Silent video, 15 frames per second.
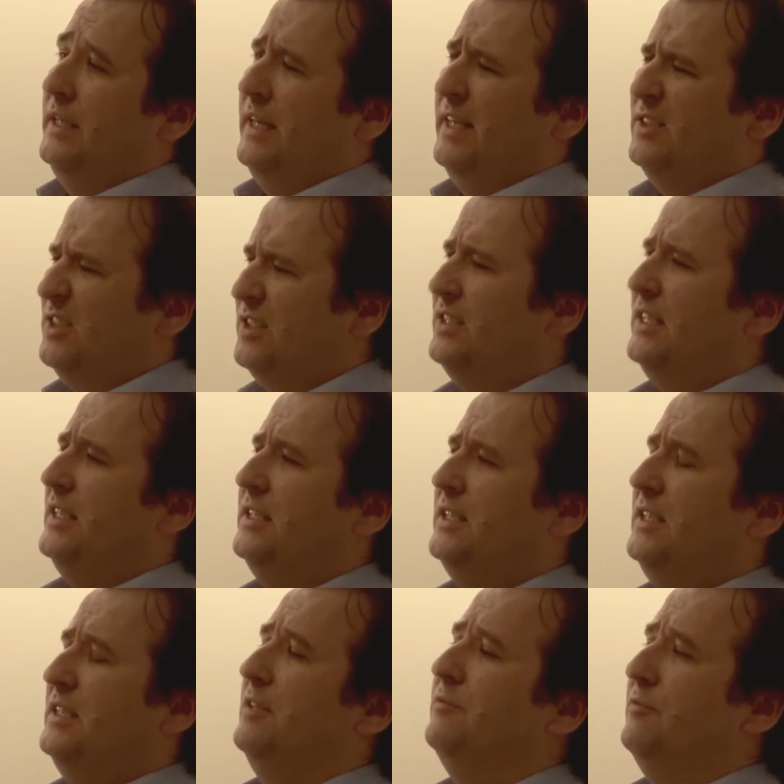into
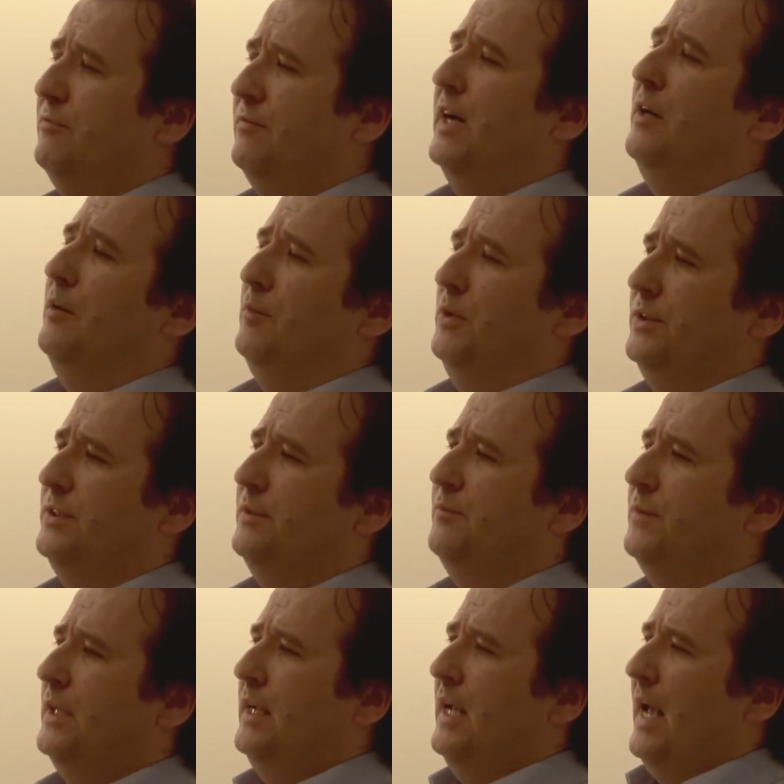60 different variables.
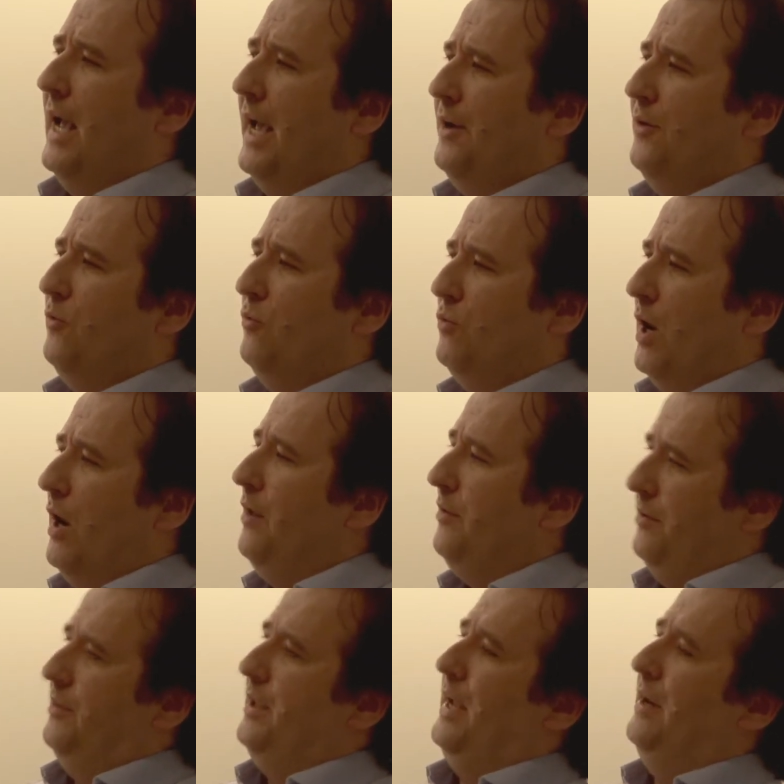And
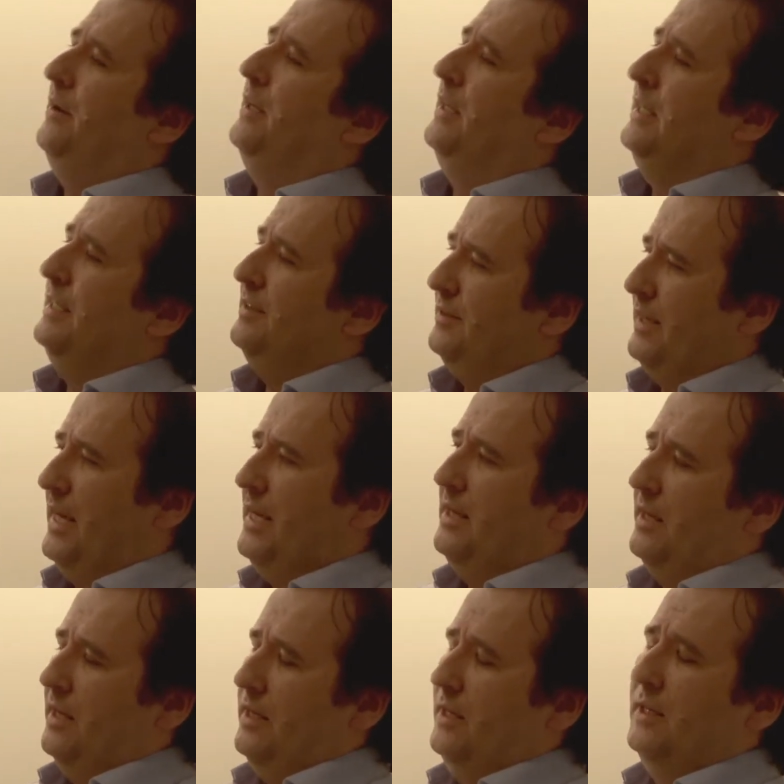rather than
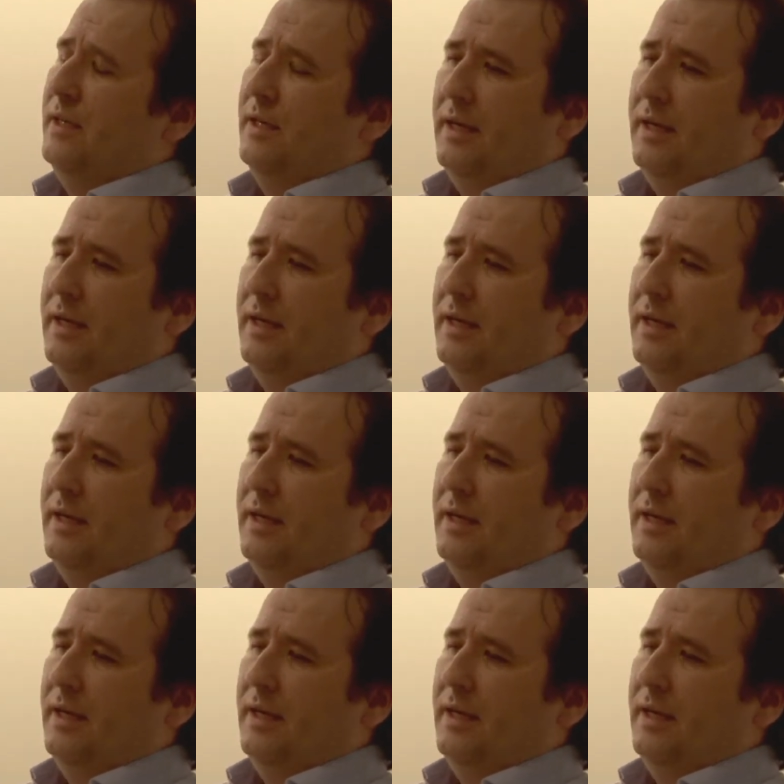taking